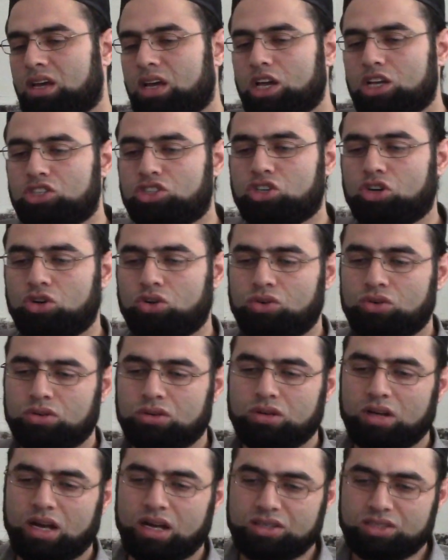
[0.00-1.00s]
So,
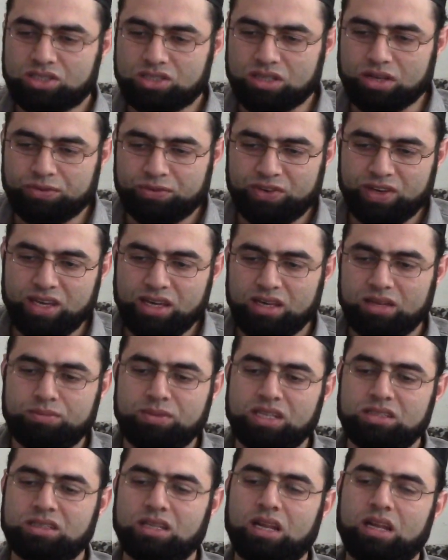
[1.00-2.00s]
as-safir
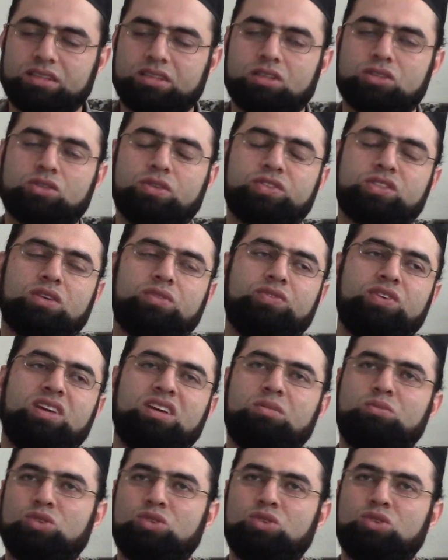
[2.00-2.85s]
means the letters of safir.